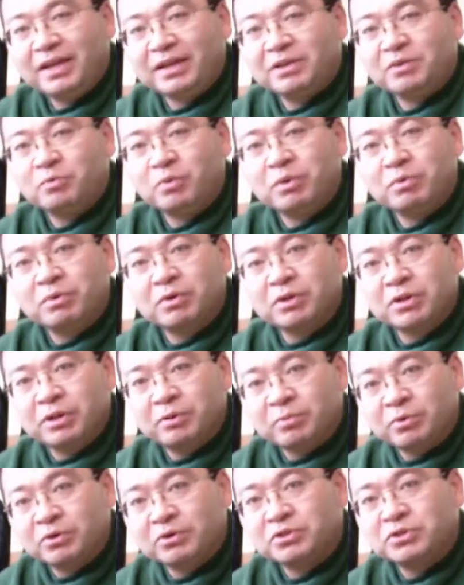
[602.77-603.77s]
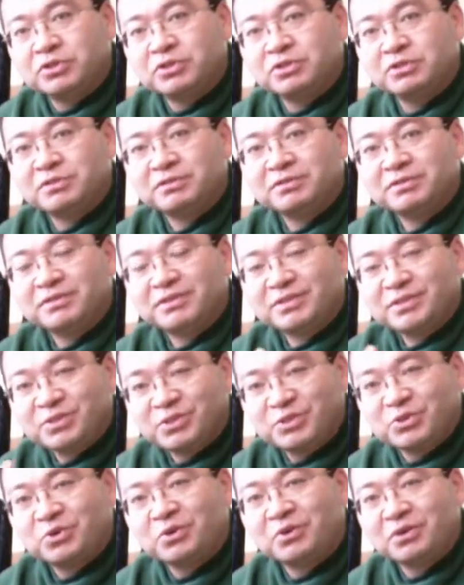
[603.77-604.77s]
and we will emerge
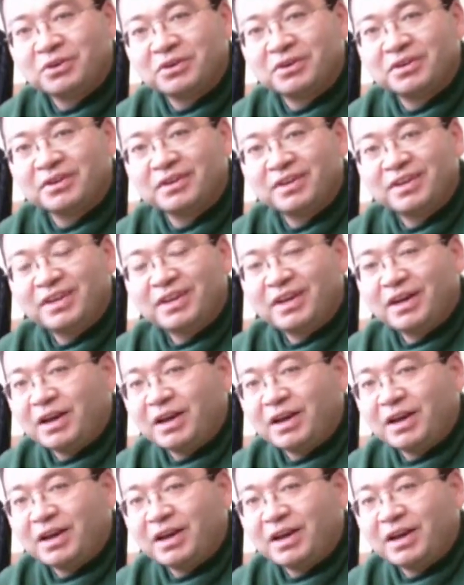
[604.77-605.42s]
stronger